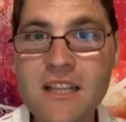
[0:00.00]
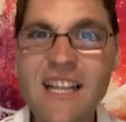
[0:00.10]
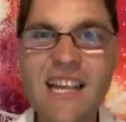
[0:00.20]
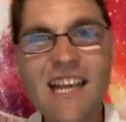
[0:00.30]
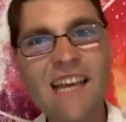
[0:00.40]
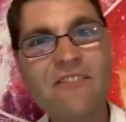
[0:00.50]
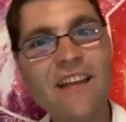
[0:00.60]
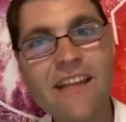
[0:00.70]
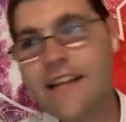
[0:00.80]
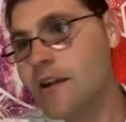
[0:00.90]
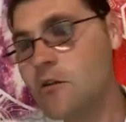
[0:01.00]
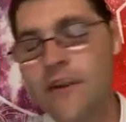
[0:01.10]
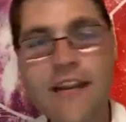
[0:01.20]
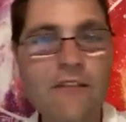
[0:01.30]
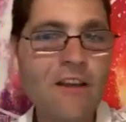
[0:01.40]
can be like, ah, if I get it,
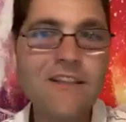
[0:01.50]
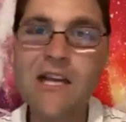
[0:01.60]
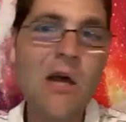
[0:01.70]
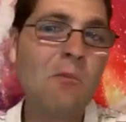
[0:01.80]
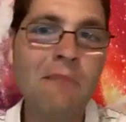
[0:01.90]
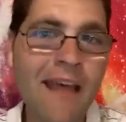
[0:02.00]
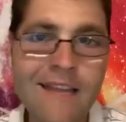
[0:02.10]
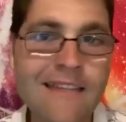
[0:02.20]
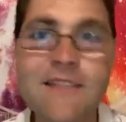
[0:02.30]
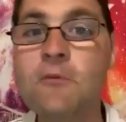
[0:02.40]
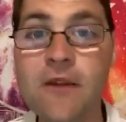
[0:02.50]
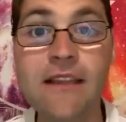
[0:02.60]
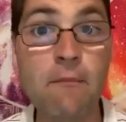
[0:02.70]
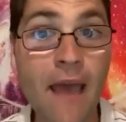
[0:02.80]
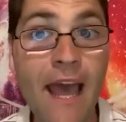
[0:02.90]
great. If I don't, man, it doesn't
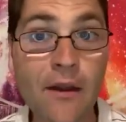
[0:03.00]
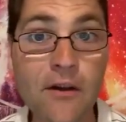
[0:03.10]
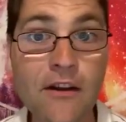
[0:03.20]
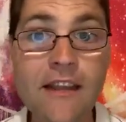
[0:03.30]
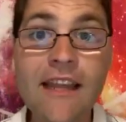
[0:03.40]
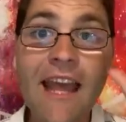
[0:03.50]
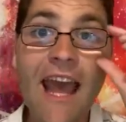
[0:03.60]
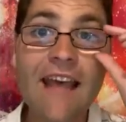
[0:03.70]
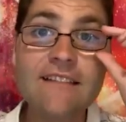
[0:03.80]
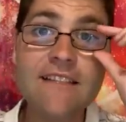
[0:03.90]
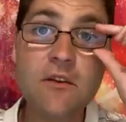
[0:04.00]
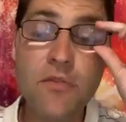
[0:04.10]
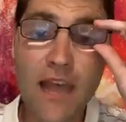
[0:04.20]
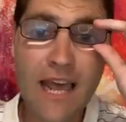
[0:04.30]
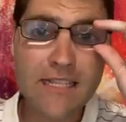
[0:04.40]
really matter. And so
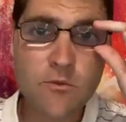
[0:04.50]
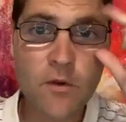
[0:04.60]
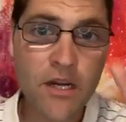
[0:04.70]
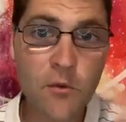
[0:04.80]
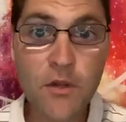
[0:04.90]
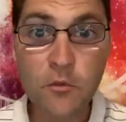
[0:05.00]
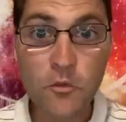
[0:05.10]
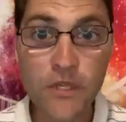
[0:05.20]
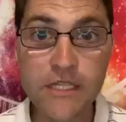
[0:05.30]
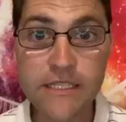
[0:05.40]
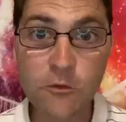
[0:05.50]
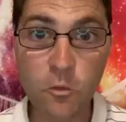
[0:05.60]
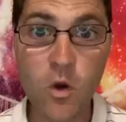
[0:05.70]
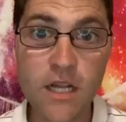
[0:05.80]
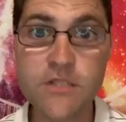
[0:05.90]
that's where we really
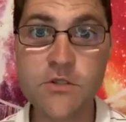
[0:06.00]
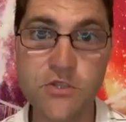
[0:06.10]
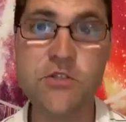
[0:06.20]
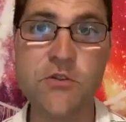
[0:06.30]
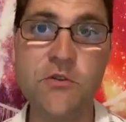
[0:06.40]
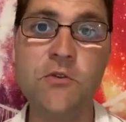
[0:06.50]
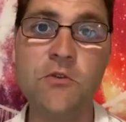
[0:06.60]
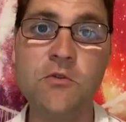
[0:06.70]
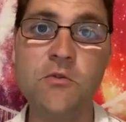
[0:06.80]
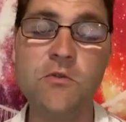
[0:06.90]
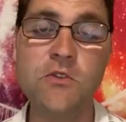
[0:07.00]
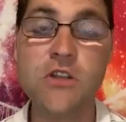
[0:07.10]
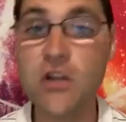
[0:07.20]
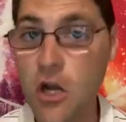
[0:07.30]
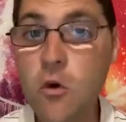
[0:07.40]
want to
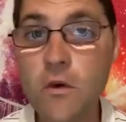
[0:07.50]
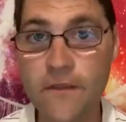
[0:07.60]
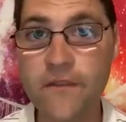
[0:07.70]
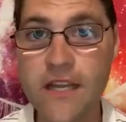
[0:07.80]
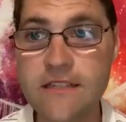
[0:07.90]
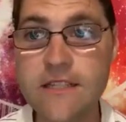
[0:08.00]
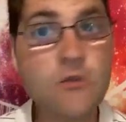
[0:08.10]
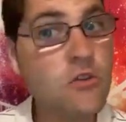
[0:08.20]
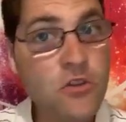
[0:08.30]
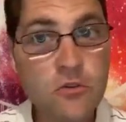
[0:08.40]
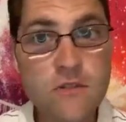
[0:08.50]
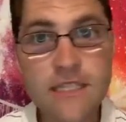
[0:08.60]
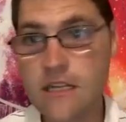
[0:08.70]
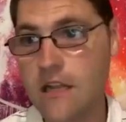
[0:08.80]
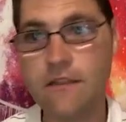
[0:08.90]
to go with this. So use
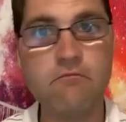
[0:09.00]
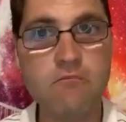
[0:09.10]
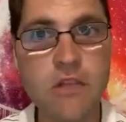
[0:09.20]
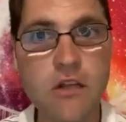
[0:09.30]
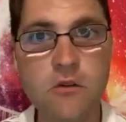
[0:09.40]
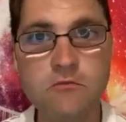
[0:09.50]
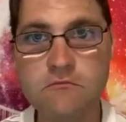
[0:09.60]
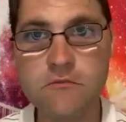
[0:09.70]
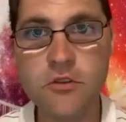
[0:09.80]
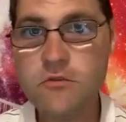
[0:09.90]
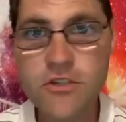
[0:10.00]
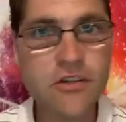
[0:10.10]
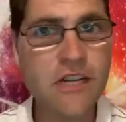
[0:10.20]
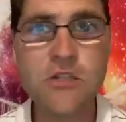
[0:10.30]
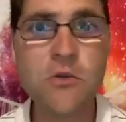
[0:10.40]
it on, you know, use
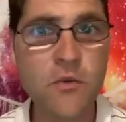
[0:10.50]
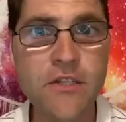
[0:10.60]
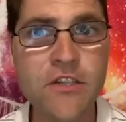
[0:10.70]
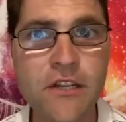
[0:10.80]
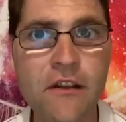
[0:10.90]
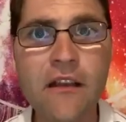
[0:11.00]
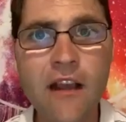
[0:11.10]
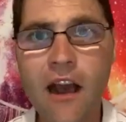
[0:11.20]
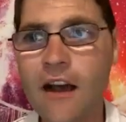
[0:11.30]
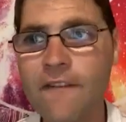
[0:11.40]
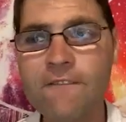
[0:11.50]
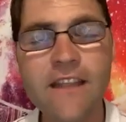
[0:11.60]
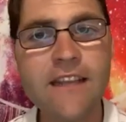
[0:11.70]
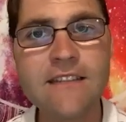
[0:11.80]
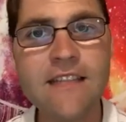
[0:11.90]
your intuition on
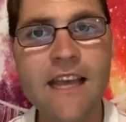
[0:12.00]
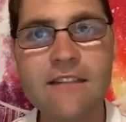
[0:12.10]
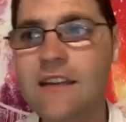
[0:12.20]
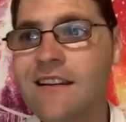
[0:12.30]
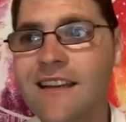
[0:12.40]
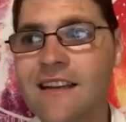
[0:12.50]
things that